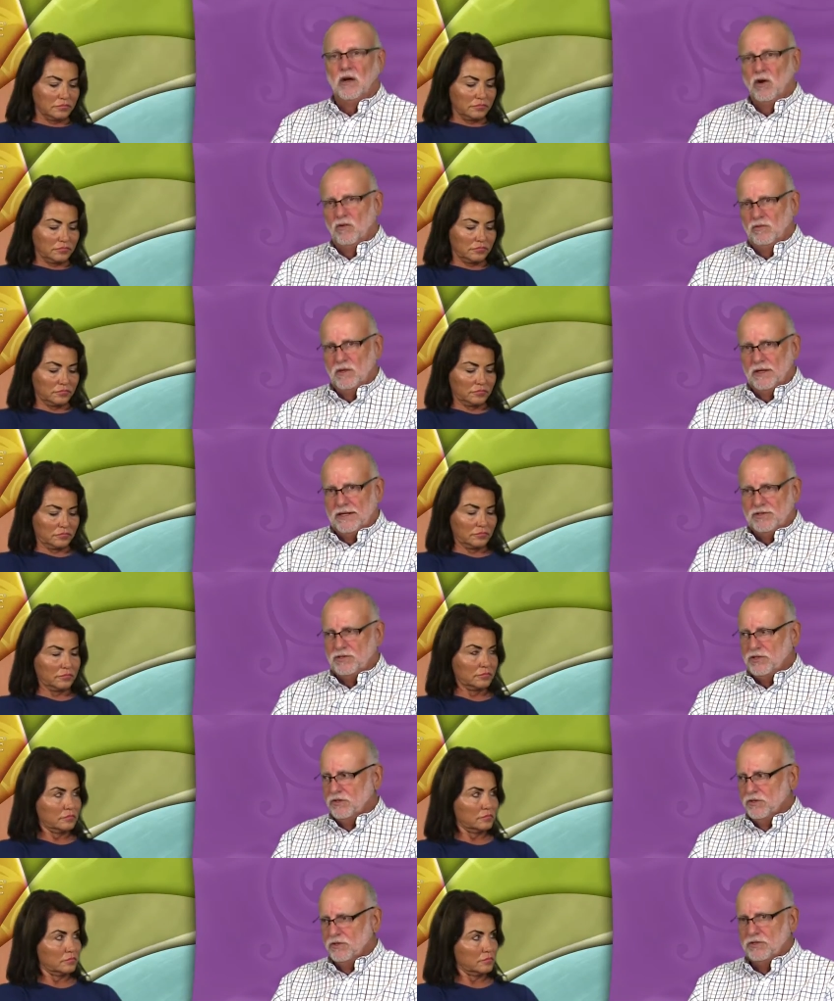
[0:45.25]
Speaker 1: Over the
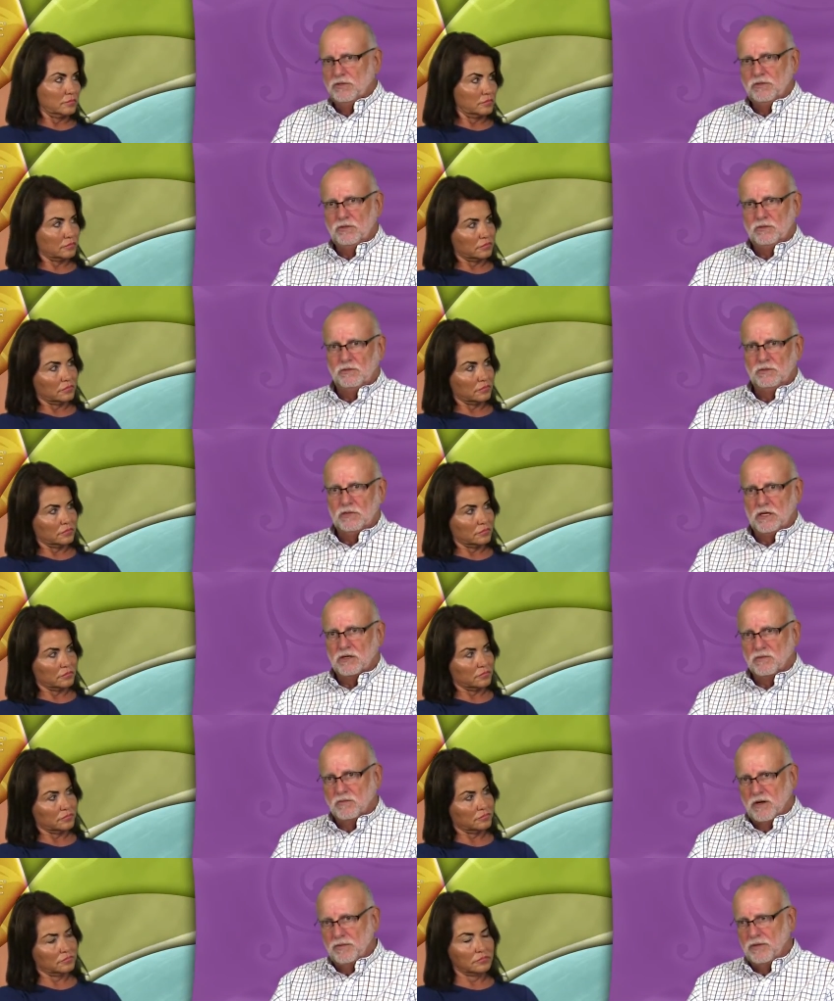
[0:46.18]
last year or two,
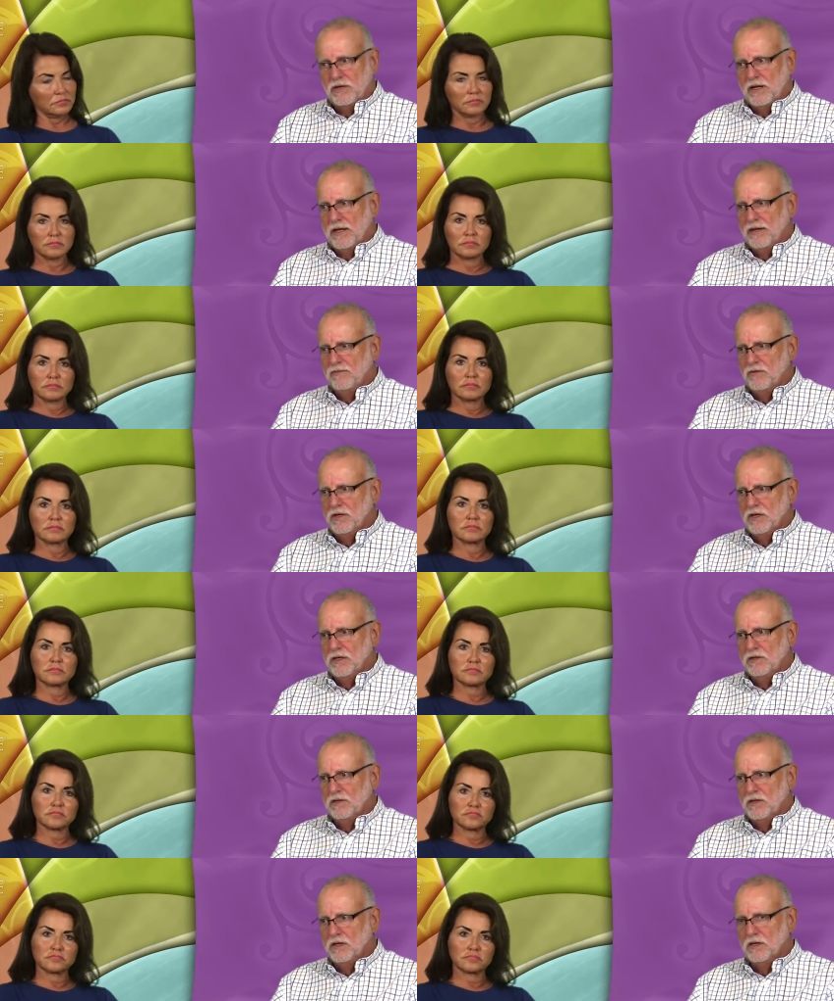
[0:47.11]
Dr. Maupin and I have
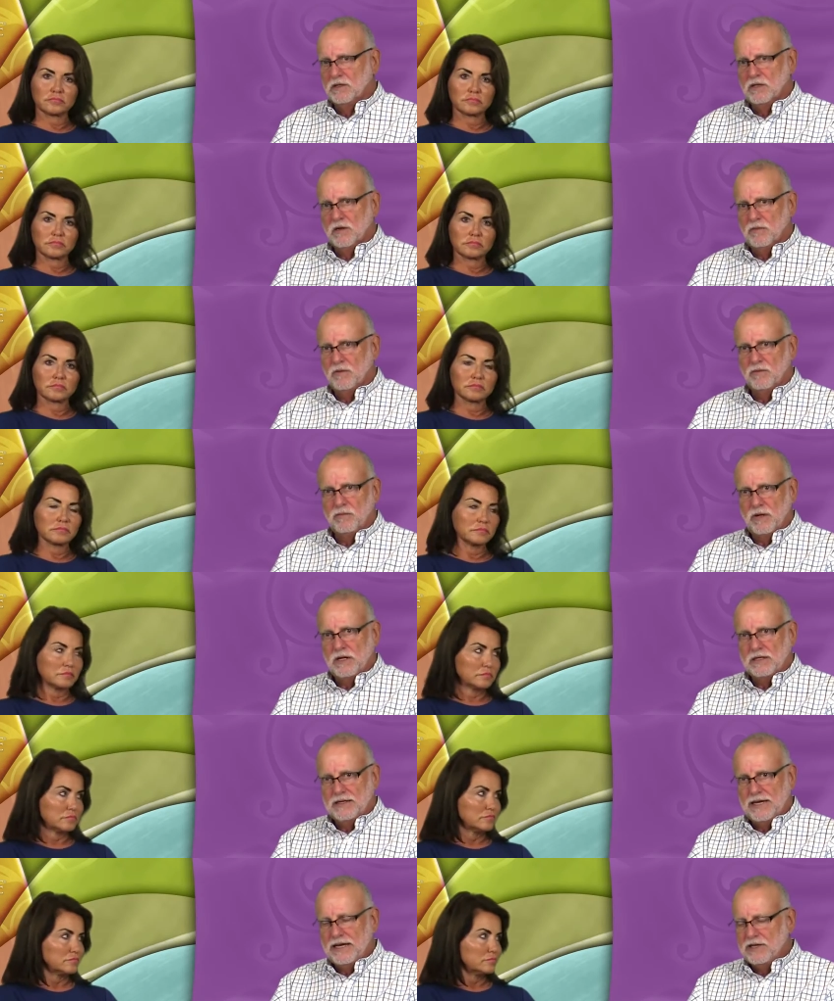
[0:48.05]
done a couple of
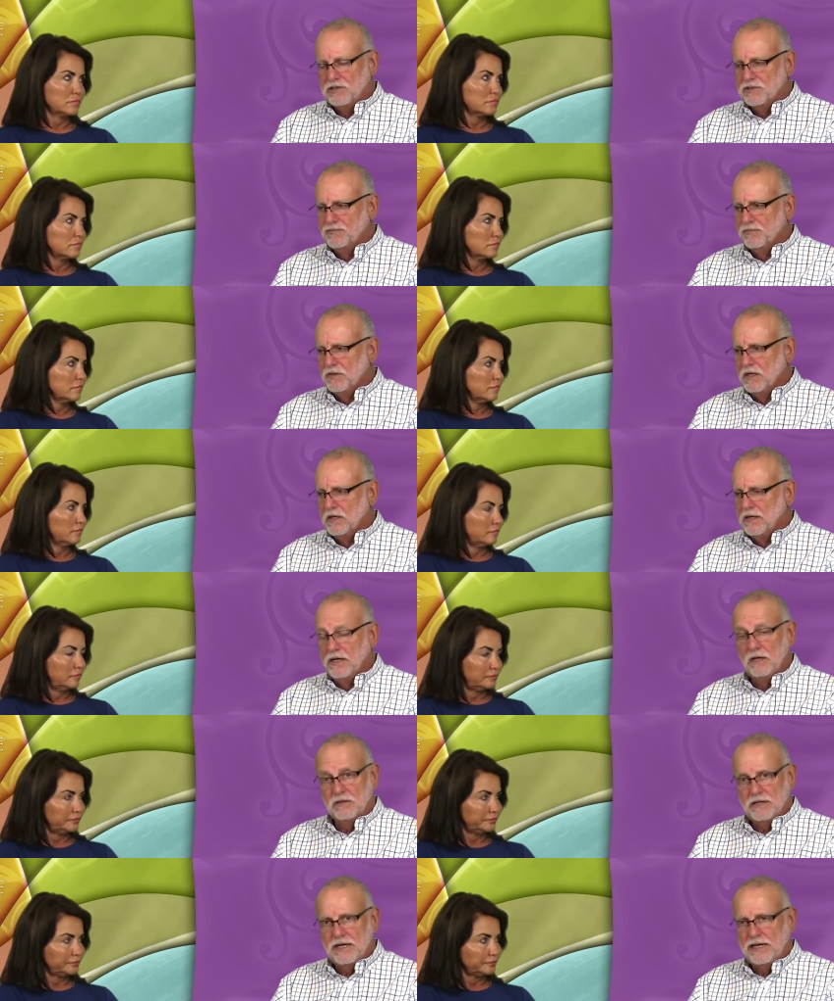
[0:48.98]
podcasts, uh,
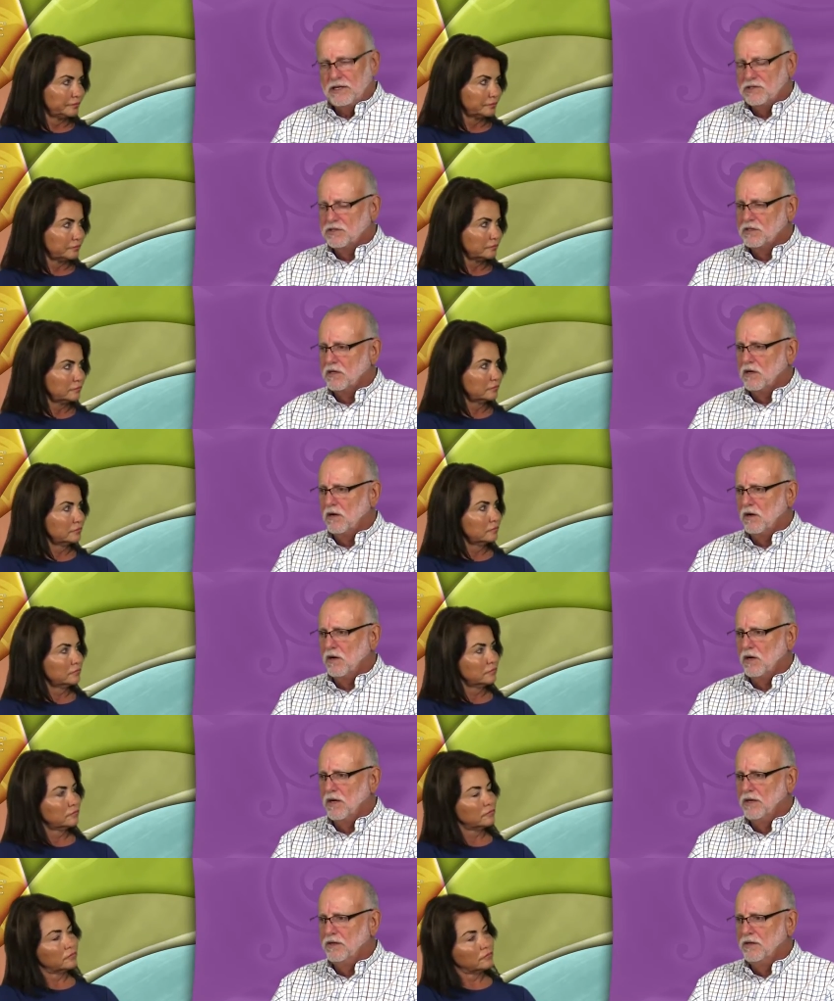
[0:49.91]
healthcasts,
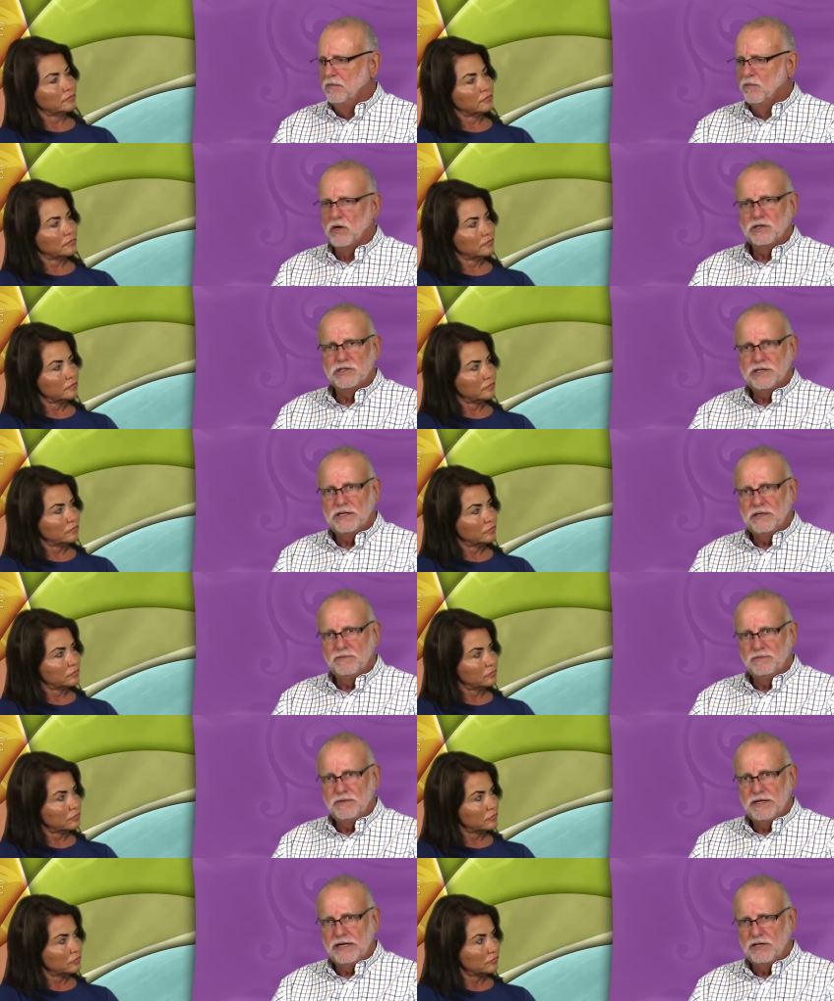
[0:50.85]
on
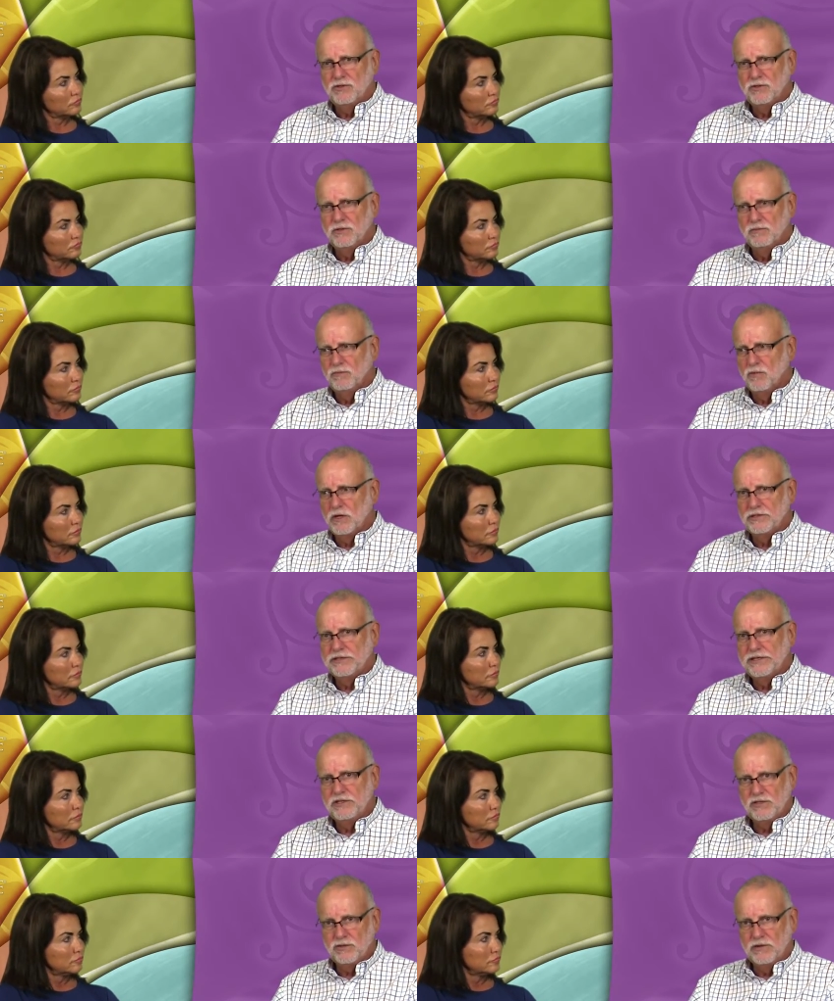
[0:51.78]
prostate cancer,
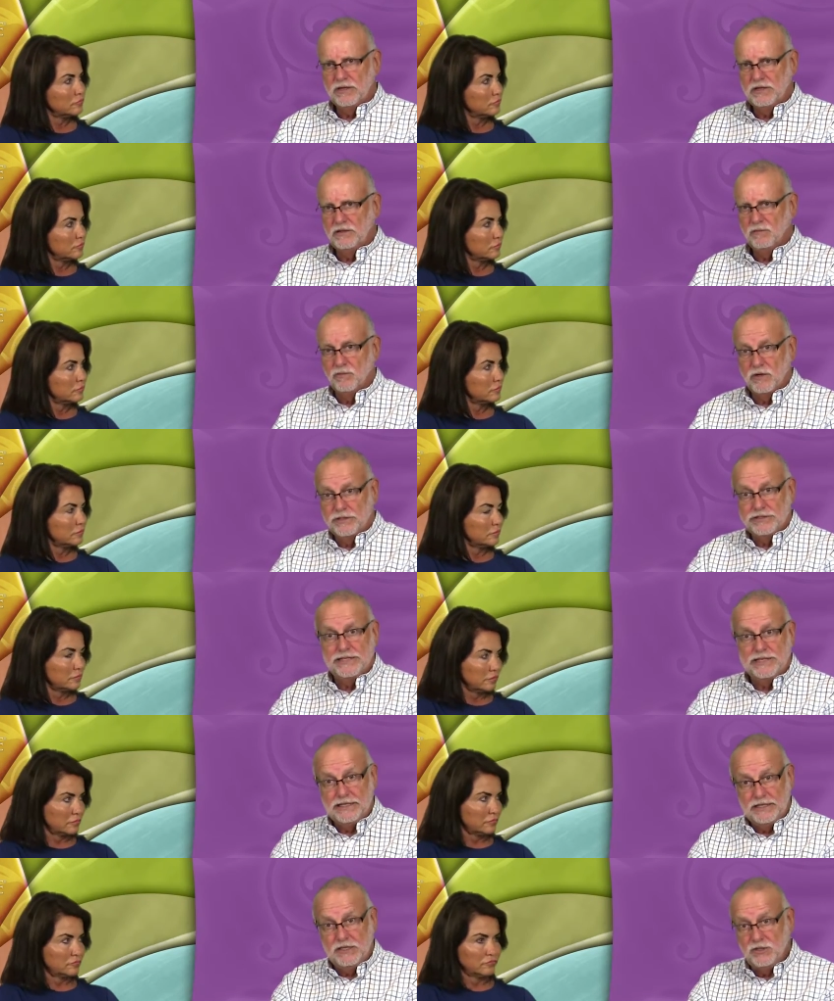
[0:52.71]
prostate screening,
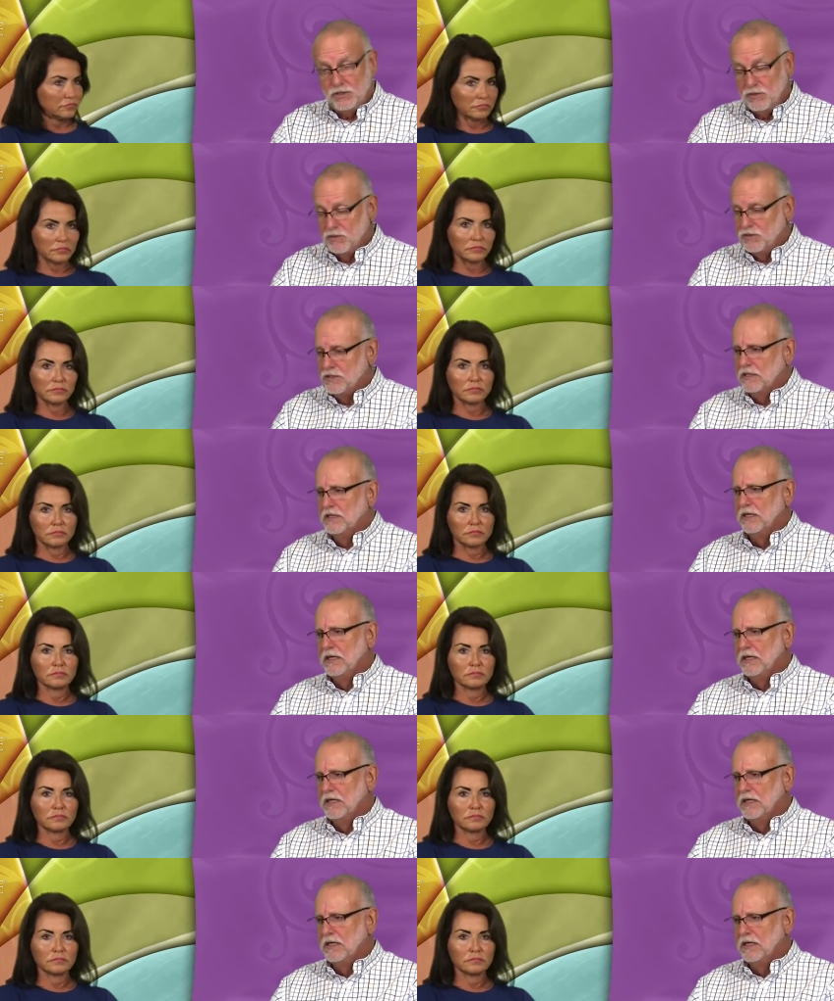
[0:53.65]
prostate issues.